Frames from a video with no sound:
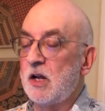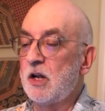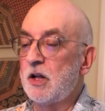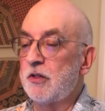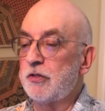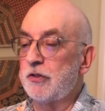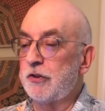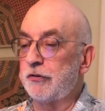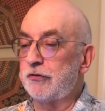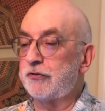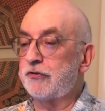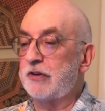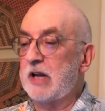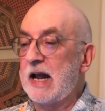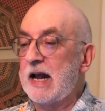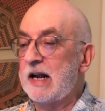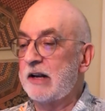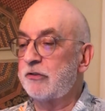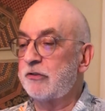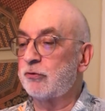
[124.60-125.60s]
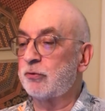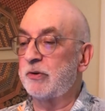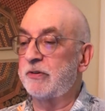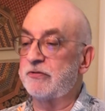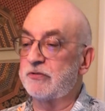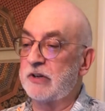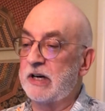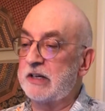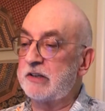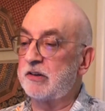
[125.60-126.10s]
The stacks
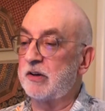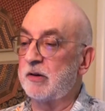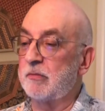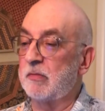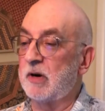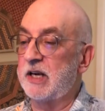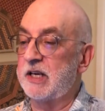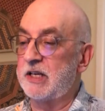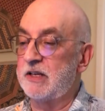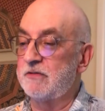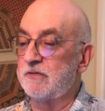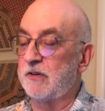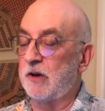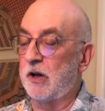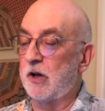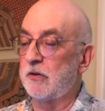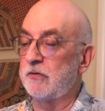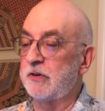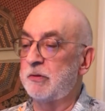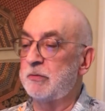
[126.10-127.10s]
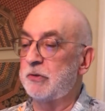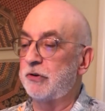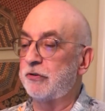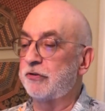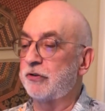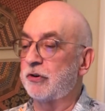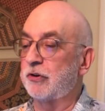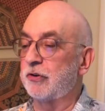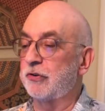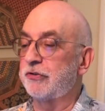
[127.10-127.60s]
reflected my evolving
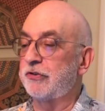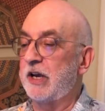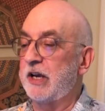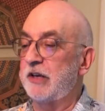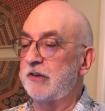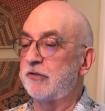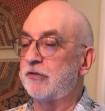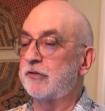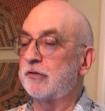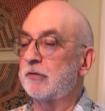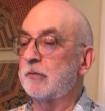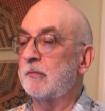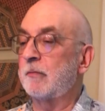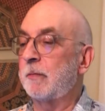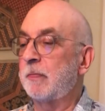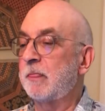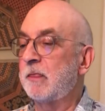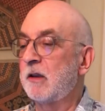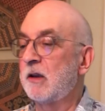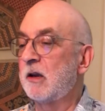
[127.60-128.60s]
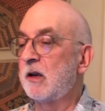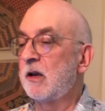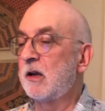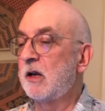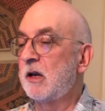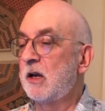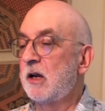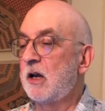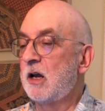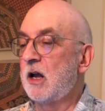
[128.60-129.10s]
musical tastes.
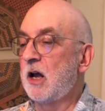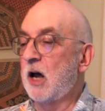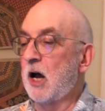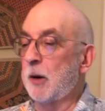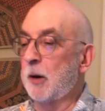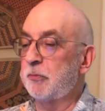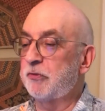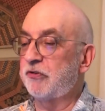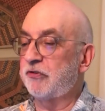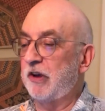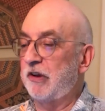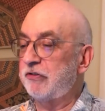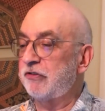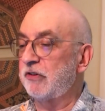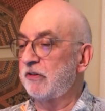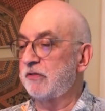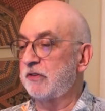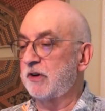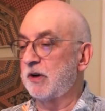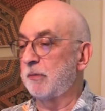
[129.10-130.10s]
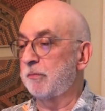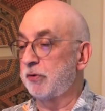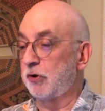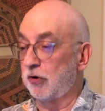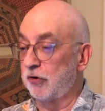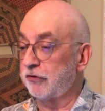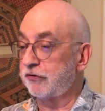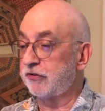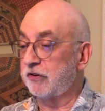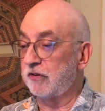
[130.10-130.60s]
Obsessive
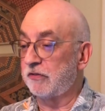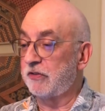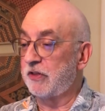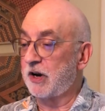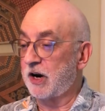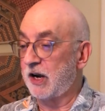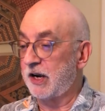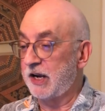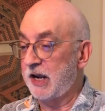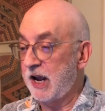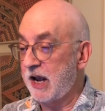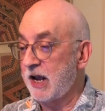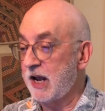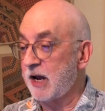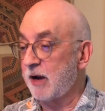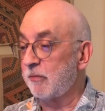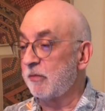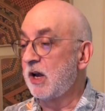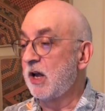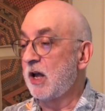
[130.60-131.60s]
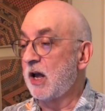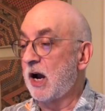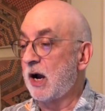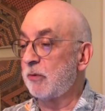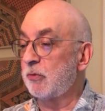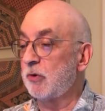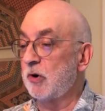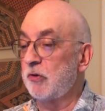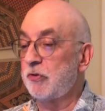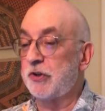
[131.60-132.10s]
compulsive that I am, I
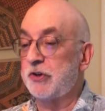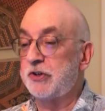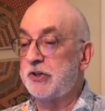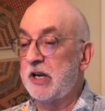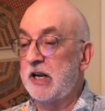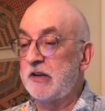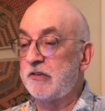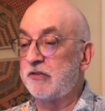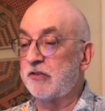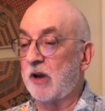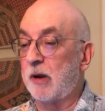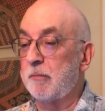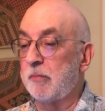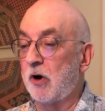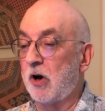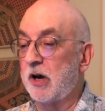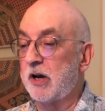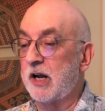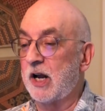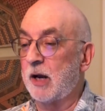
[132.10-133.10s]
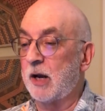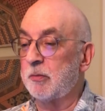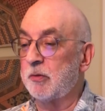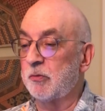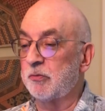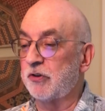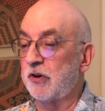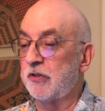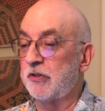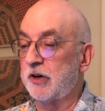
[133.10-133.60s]
wrote the dates I bought
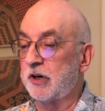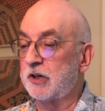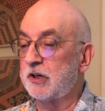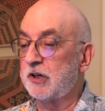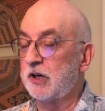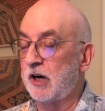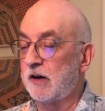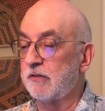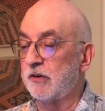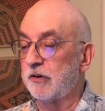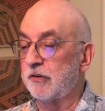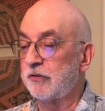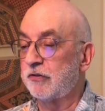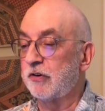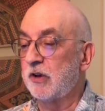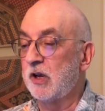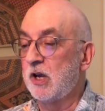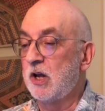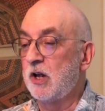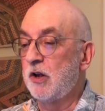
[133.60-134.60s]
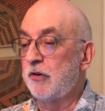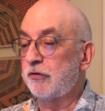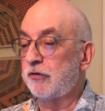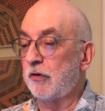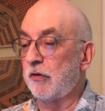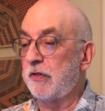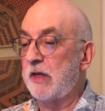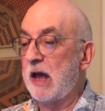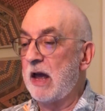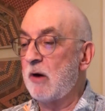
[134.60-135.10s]
albums on their covers, so
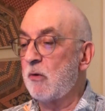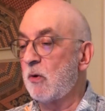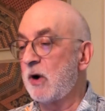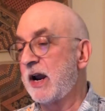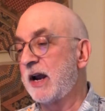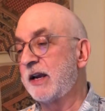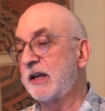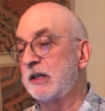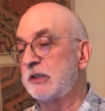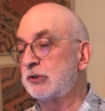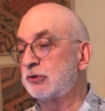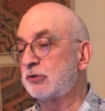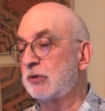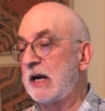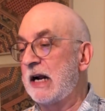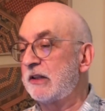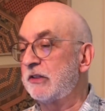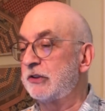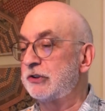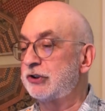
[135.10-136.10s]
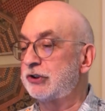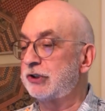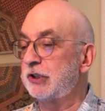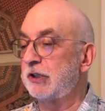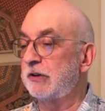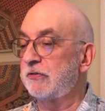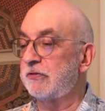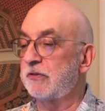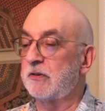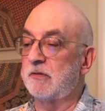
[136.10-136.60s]
that way I can track the
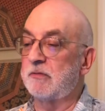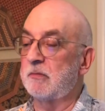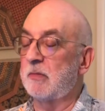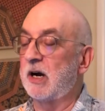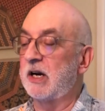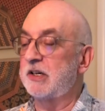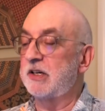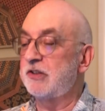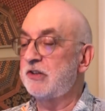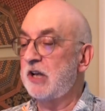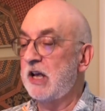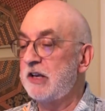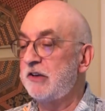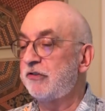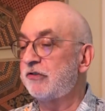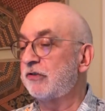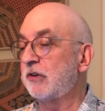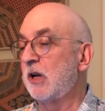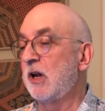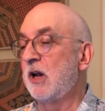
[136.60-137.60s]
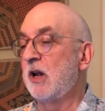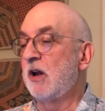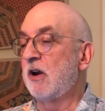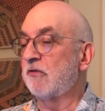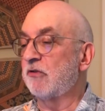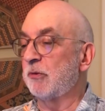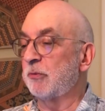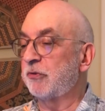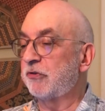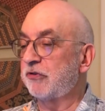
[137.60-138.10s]
shift of my taste
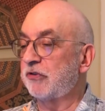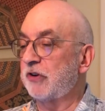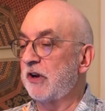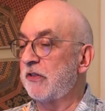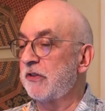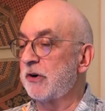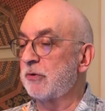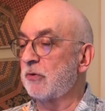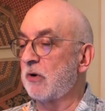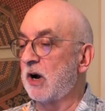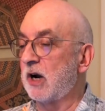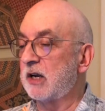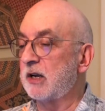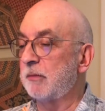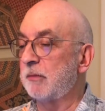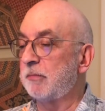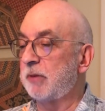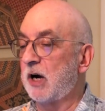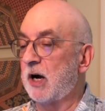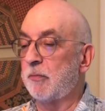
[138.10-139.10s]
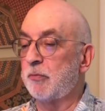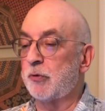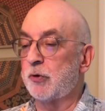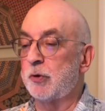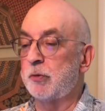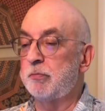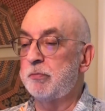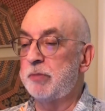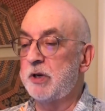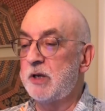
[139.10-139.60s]
from Southern rock and pop
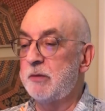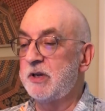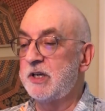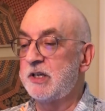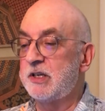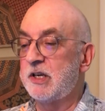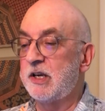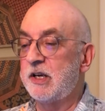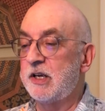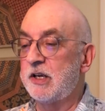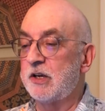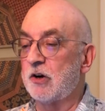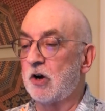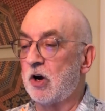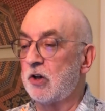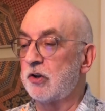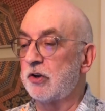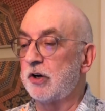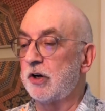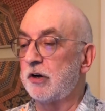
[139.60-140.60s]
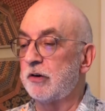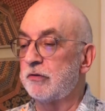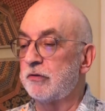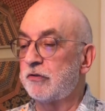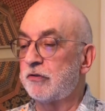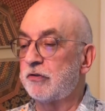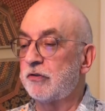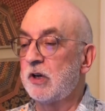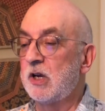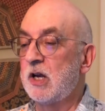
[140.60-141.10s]
through B.B. King, Hall &
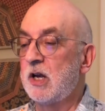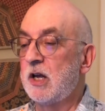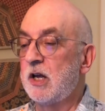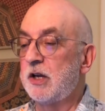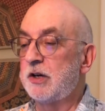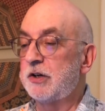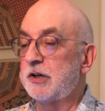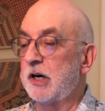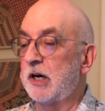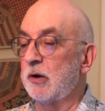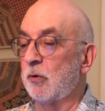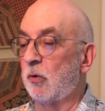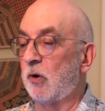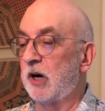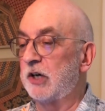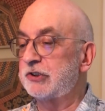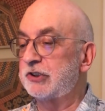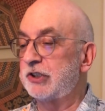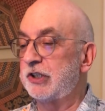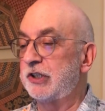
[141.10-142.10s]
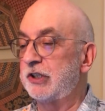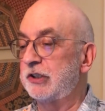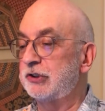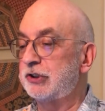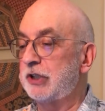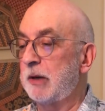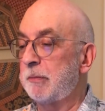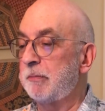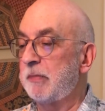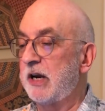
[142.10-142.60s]
Oates, Dinah Washington,
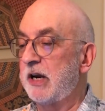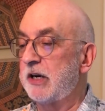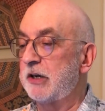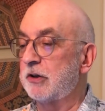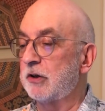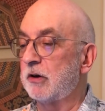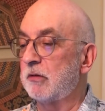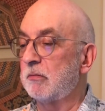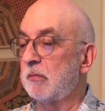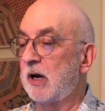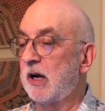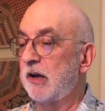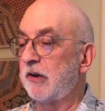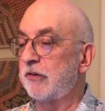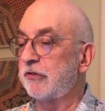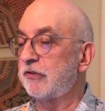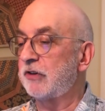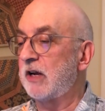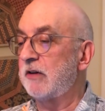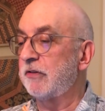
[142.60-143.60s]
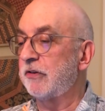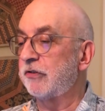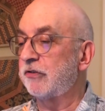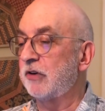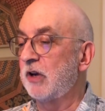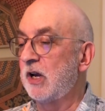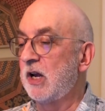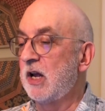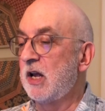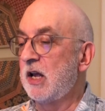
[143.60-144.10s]
Chet Baker, Miles
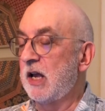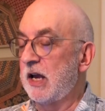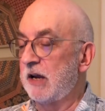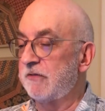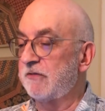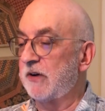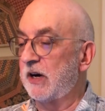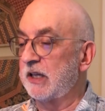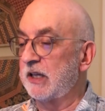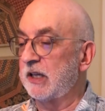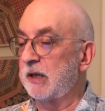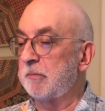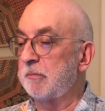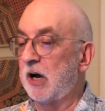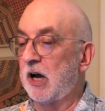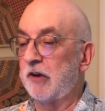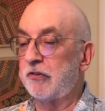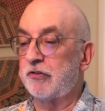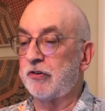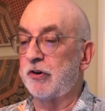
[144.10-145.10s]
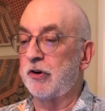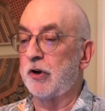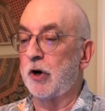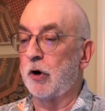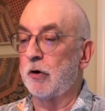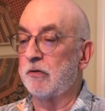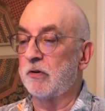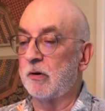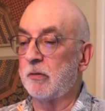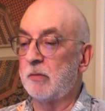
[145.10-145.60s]
Davis, and finally Bossa
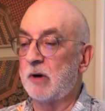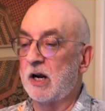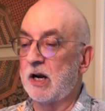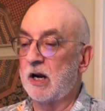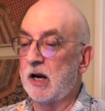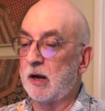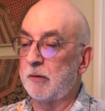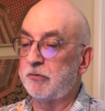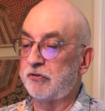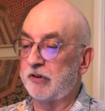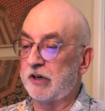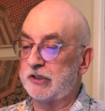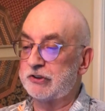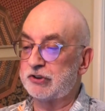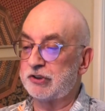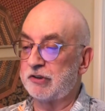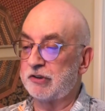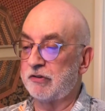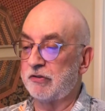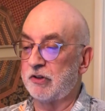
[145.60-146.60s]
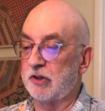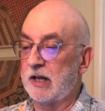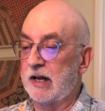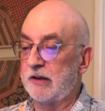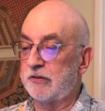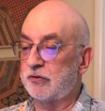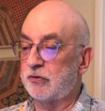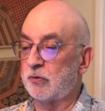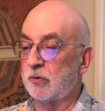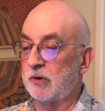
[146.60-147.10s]
Nova, my obsession of the
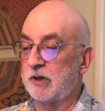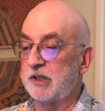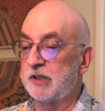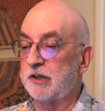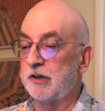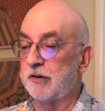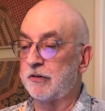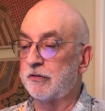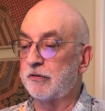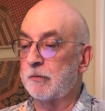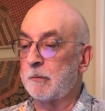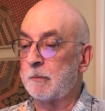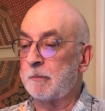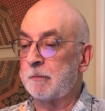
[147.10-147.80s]
last 20 years.